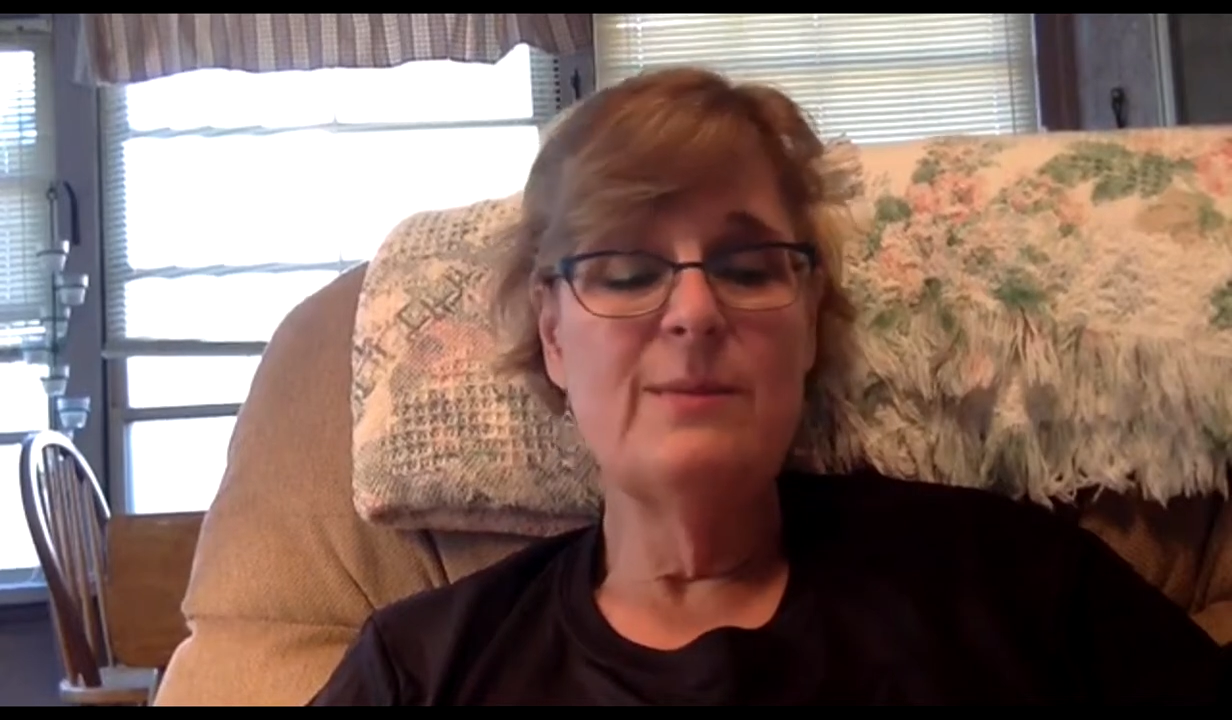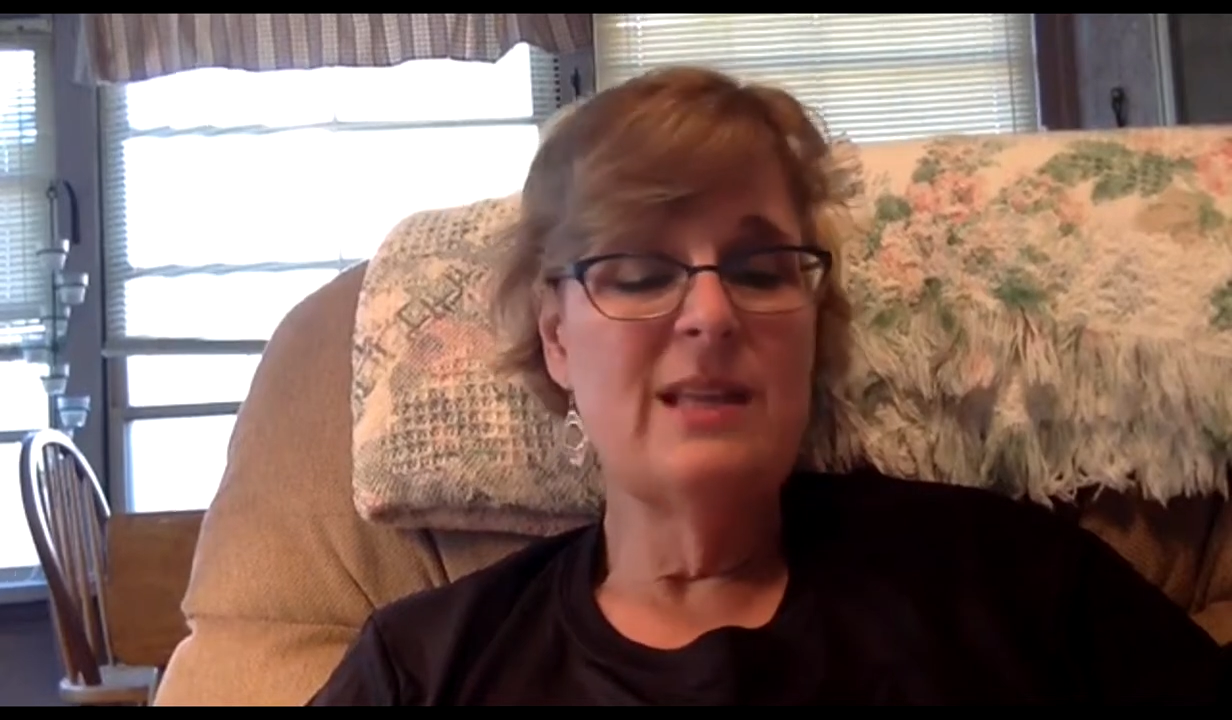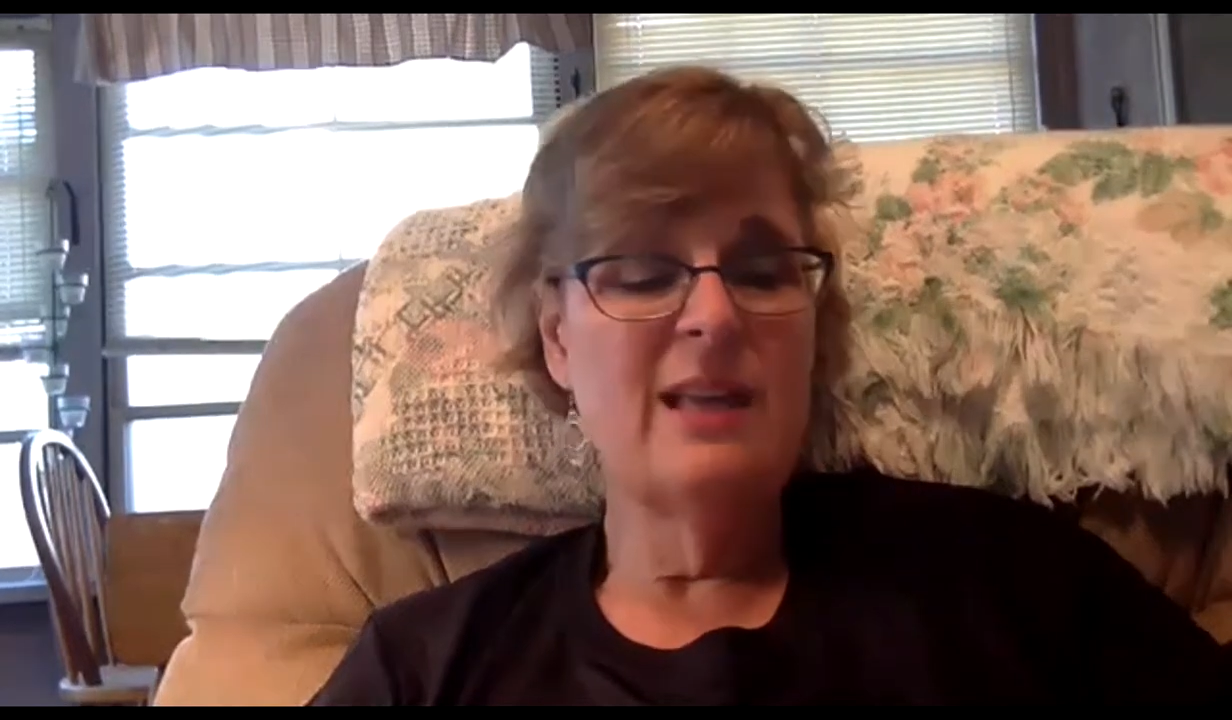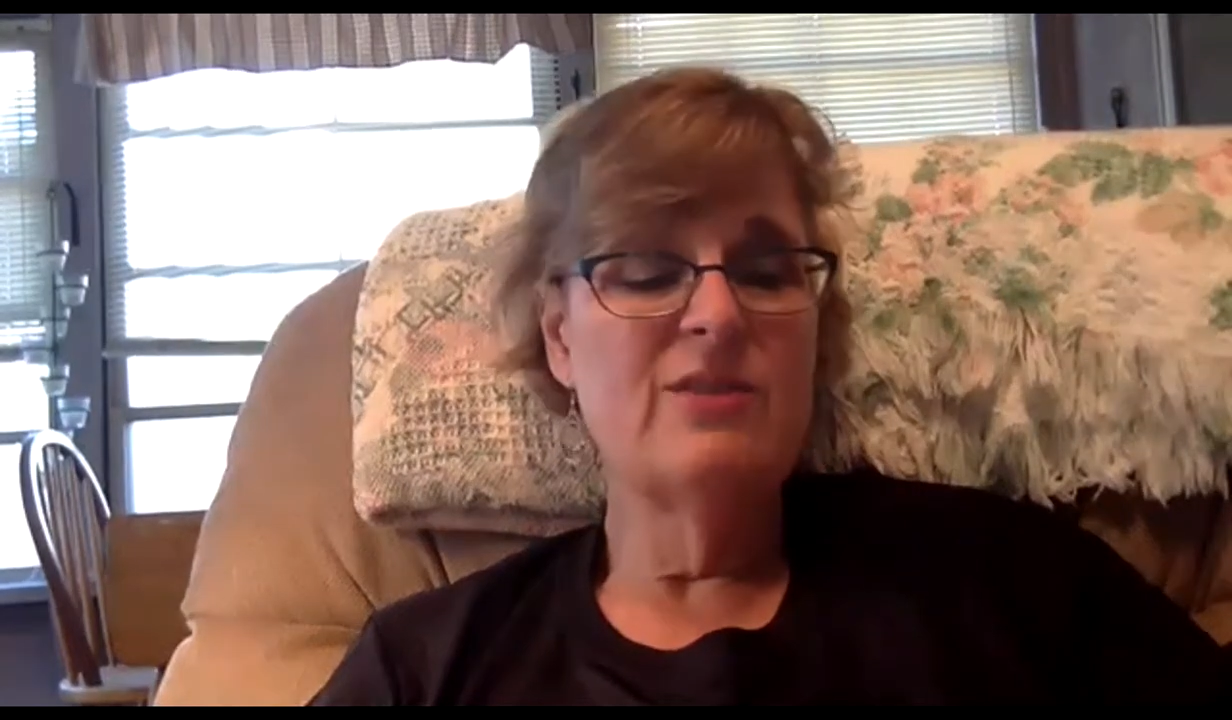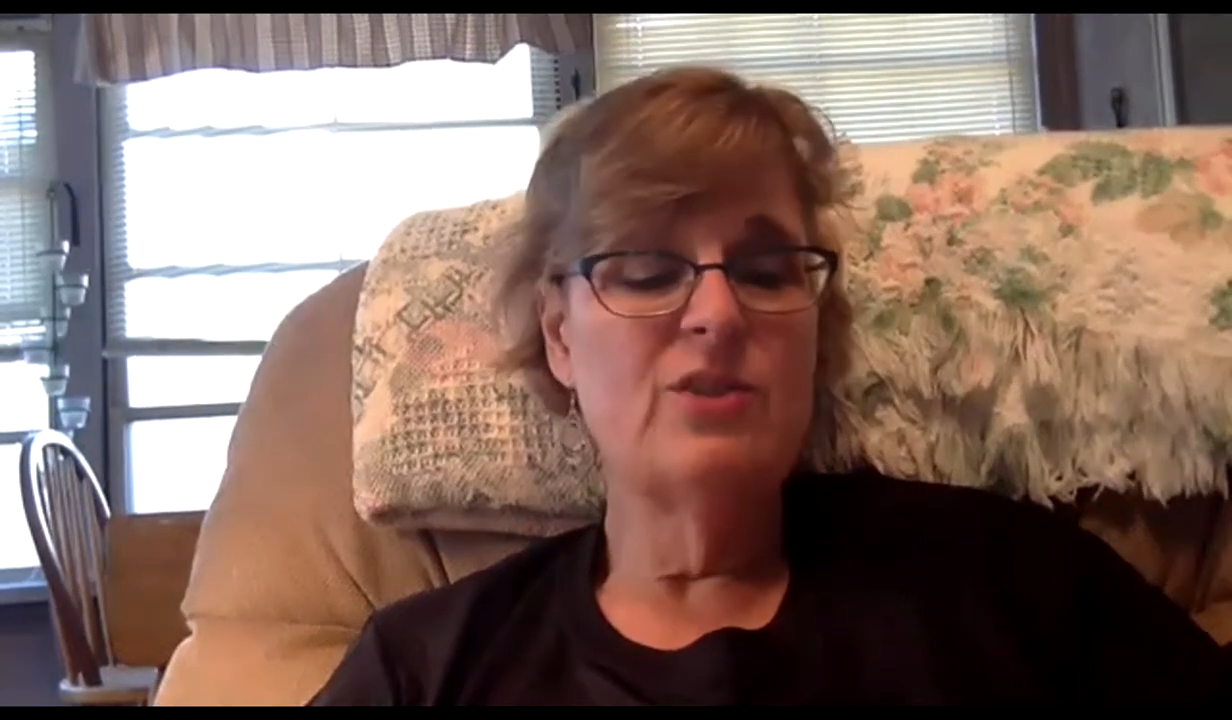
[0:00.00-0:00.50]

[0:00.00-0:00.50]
themselves